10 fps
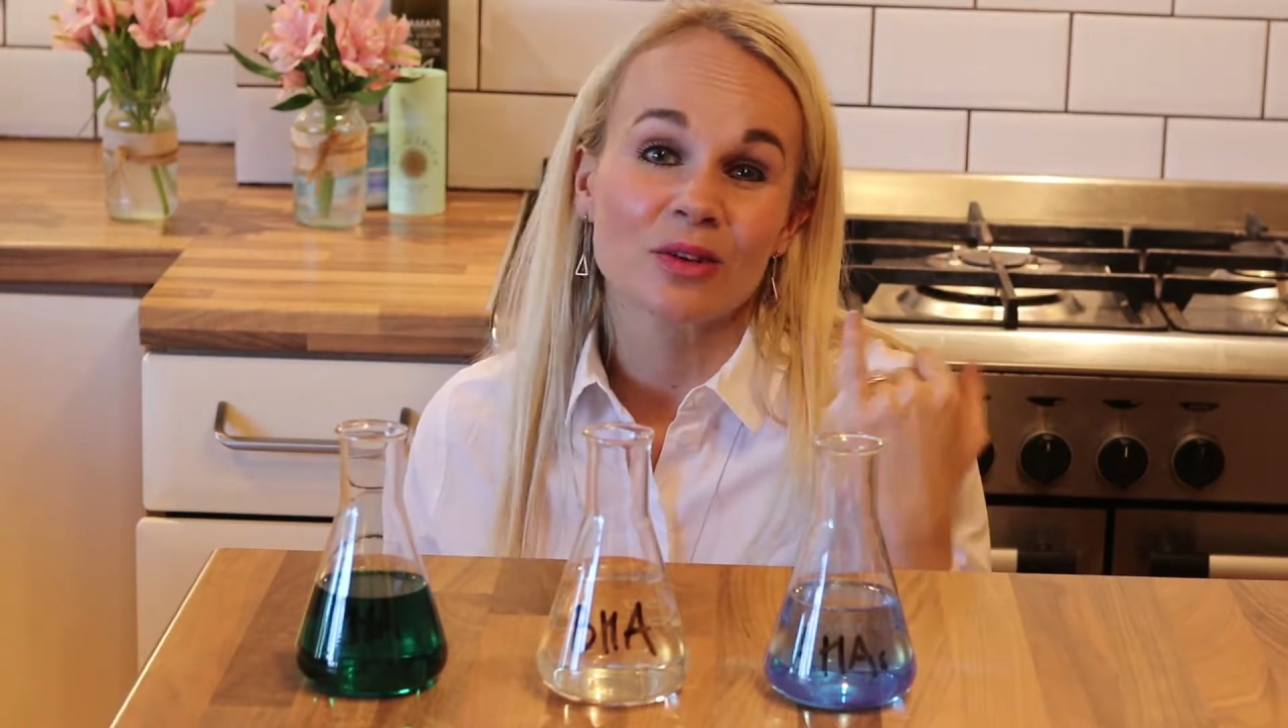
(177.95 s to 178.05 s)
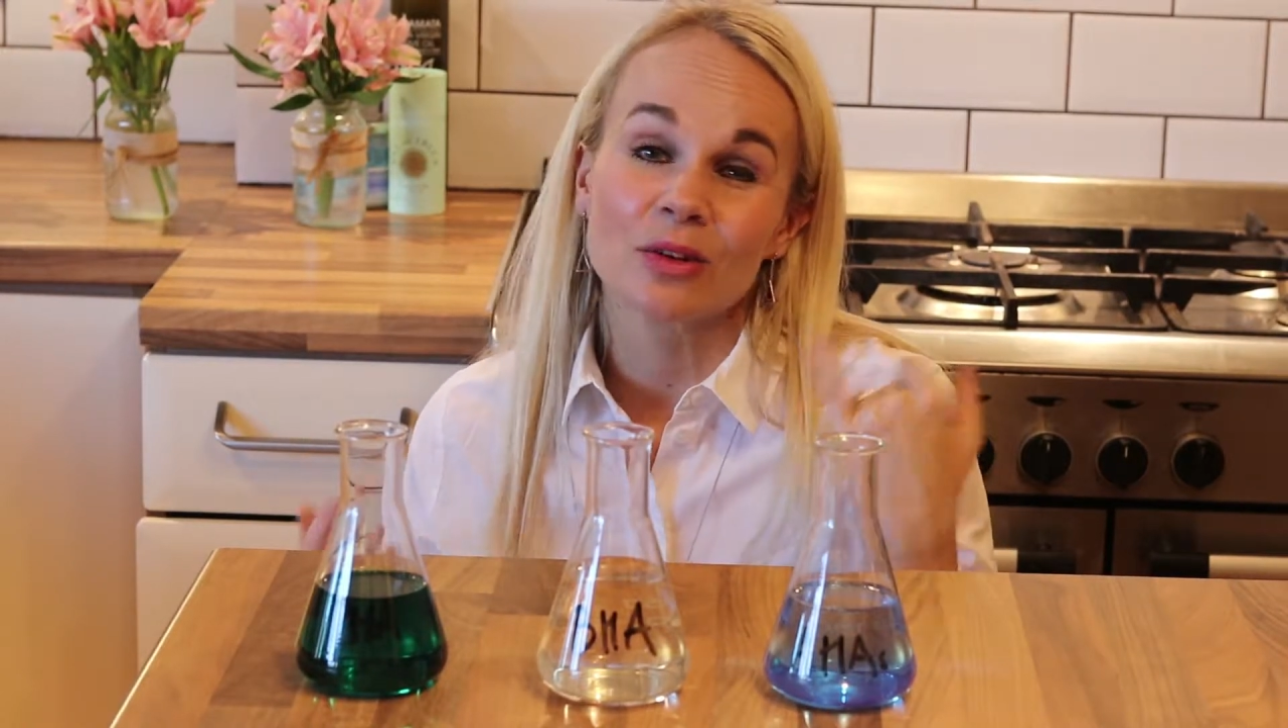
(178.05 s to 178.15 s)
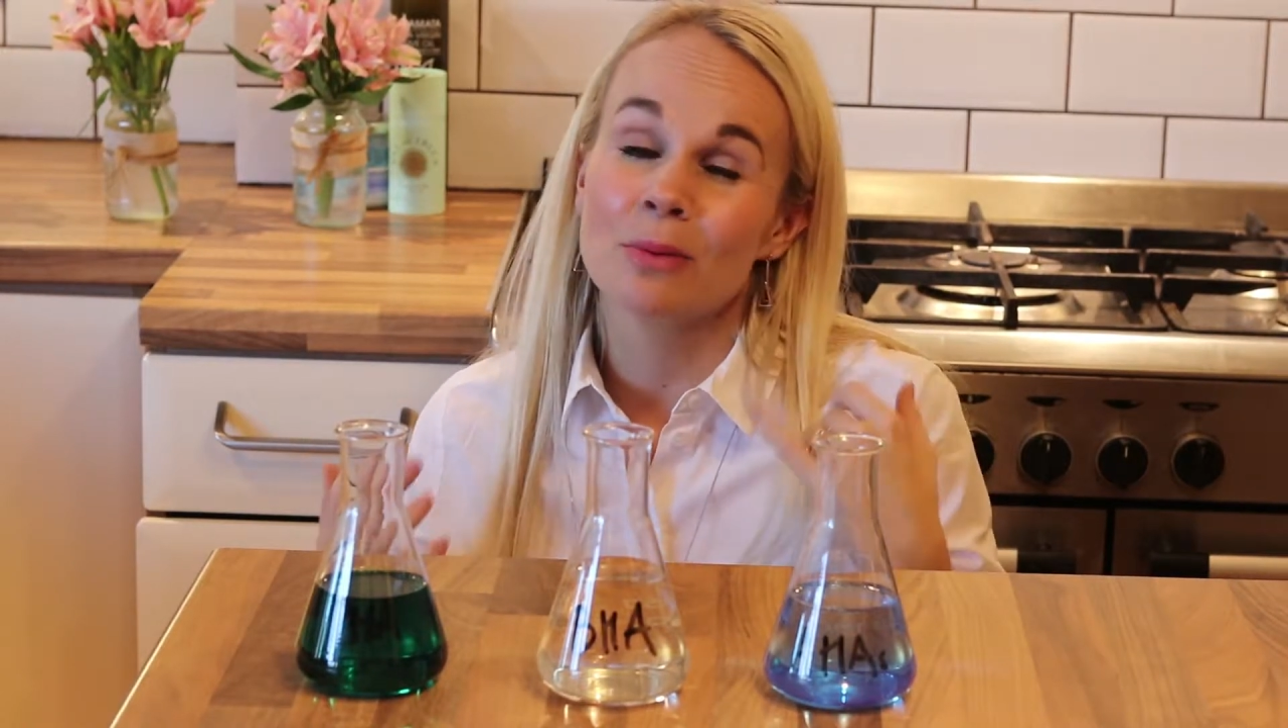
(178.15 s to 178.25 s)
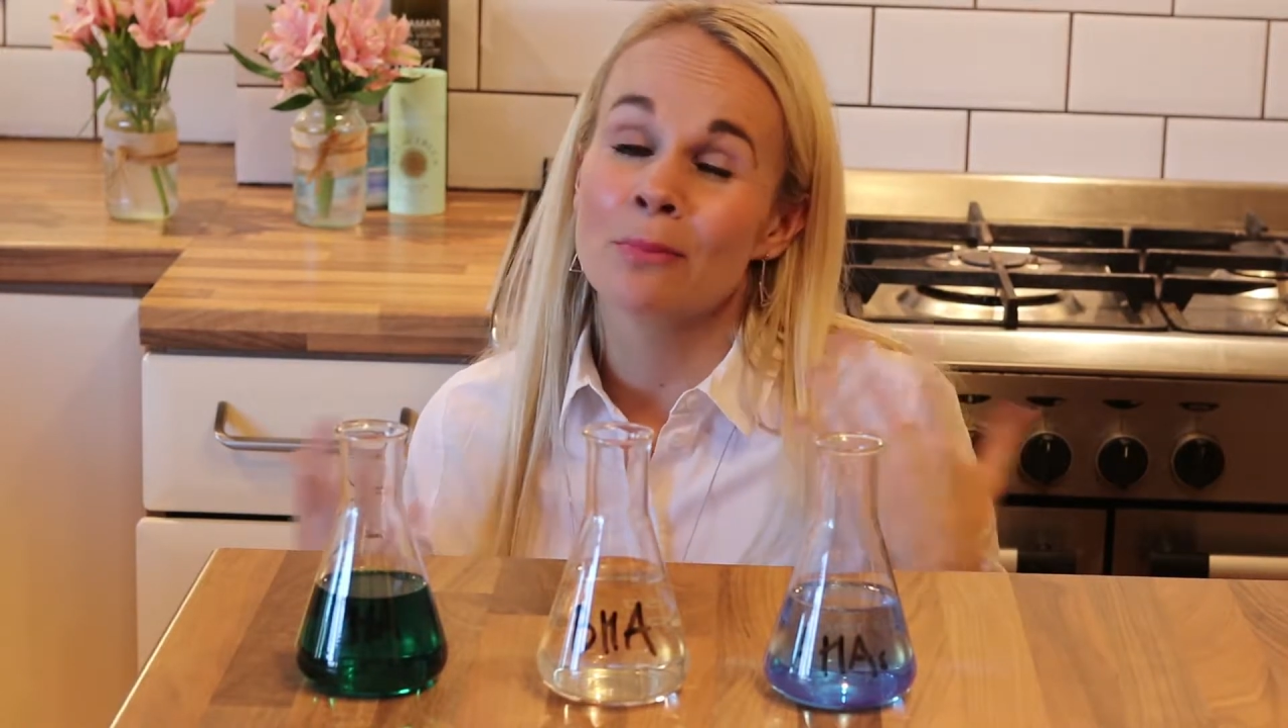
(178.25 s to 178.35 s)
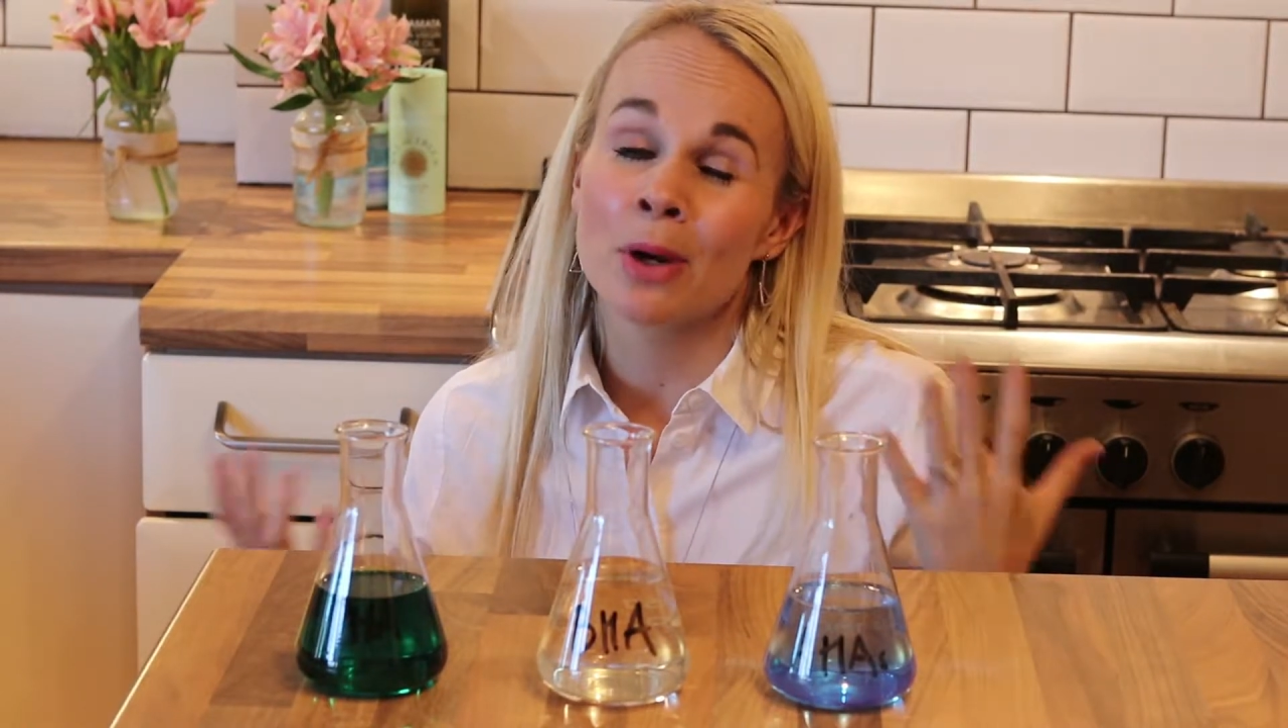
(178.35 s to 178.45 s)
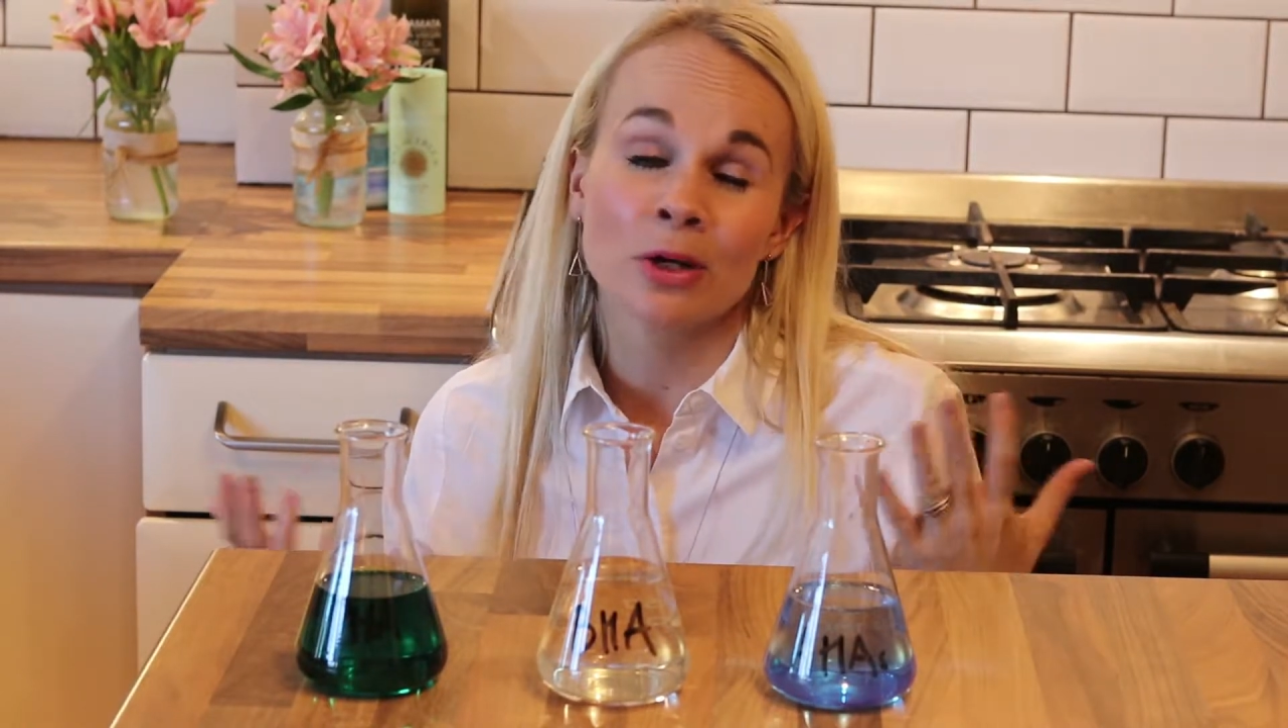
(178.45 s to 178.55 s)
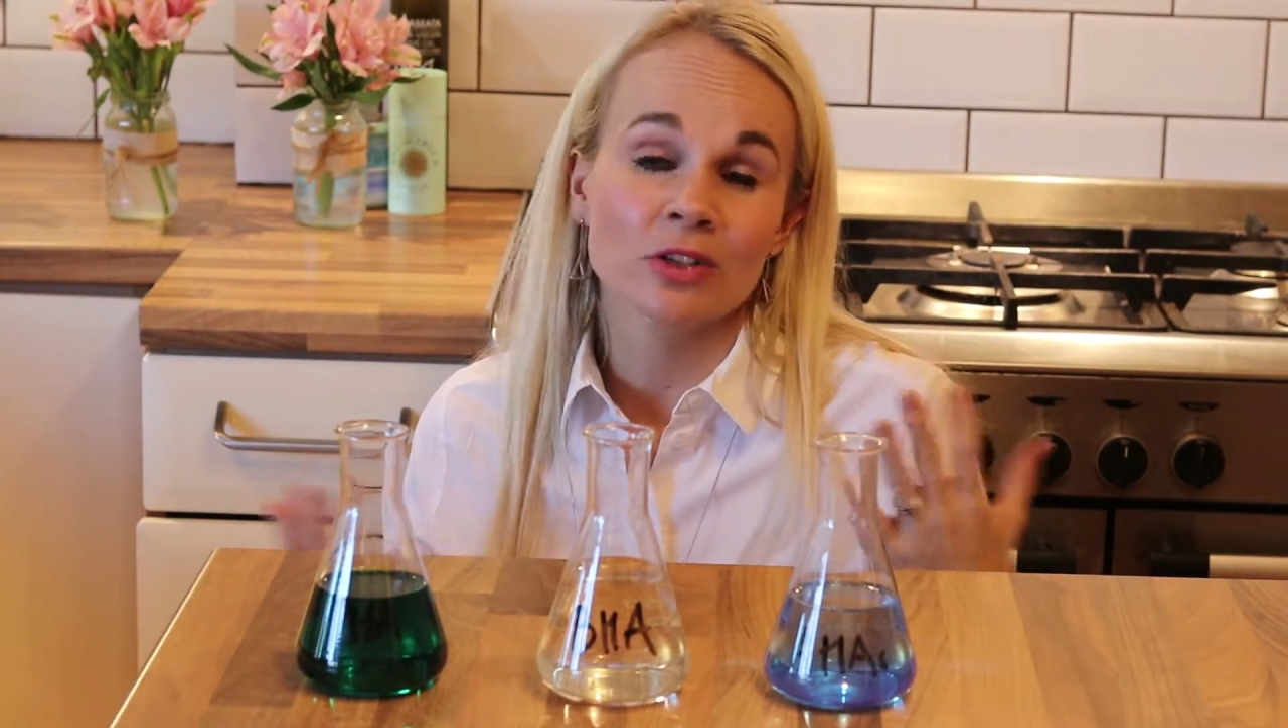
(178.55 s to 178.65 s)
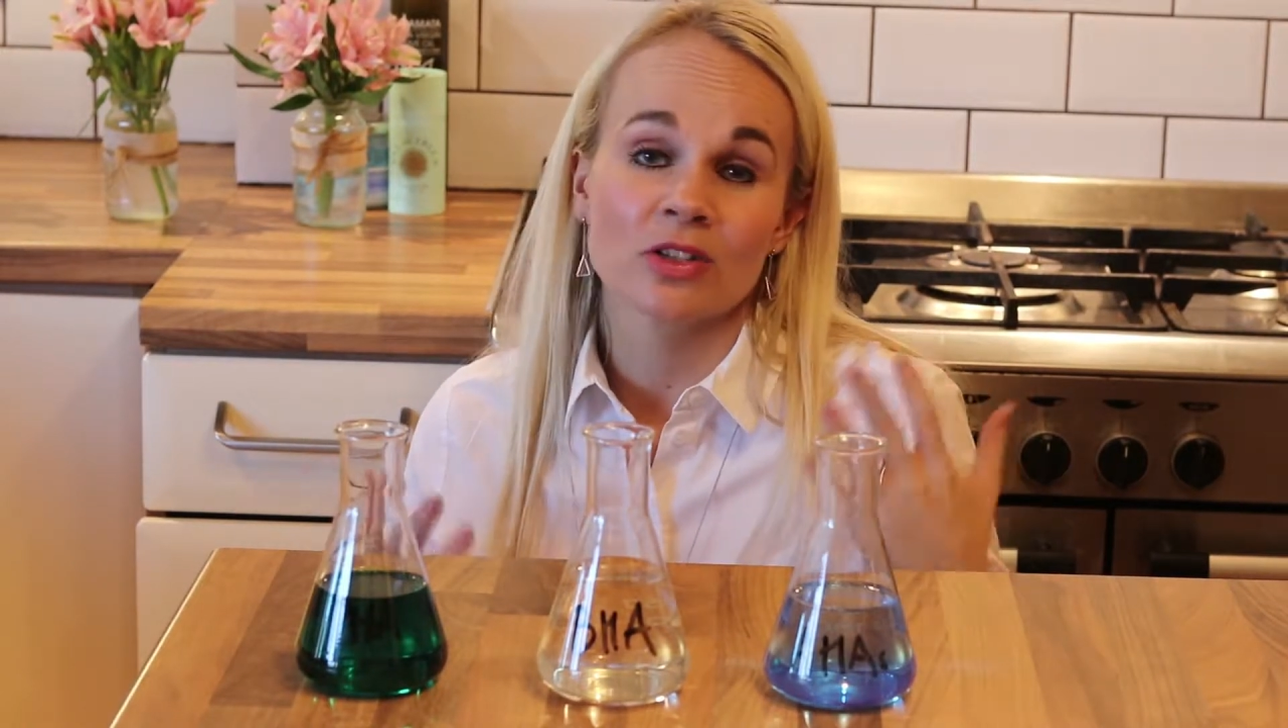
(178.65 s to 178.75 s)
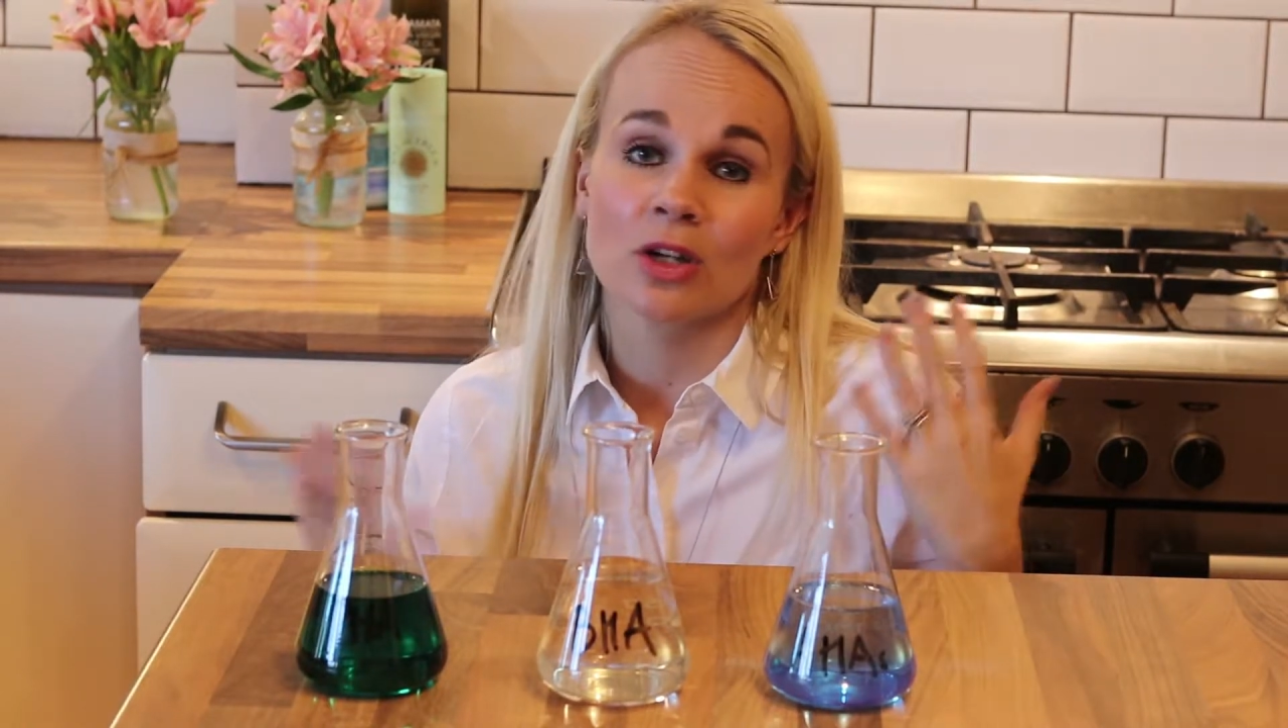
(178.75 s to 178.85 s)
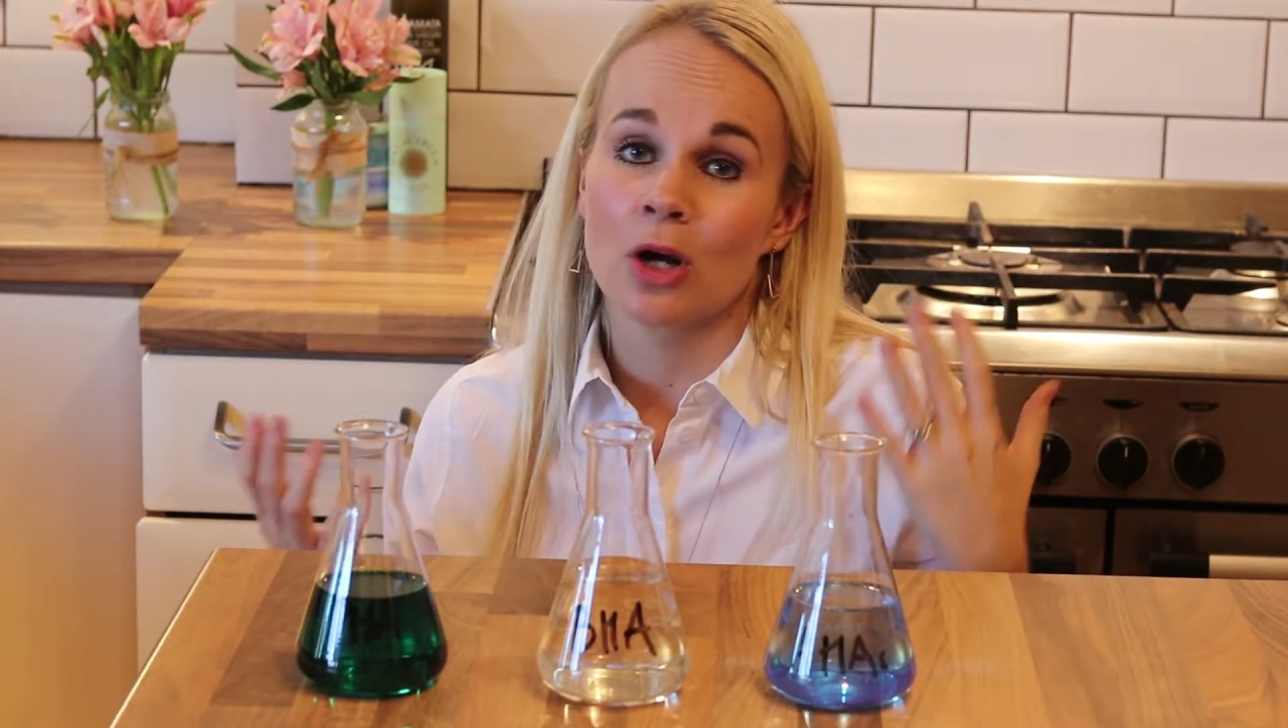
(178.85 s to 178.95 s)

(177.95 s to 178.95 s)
the most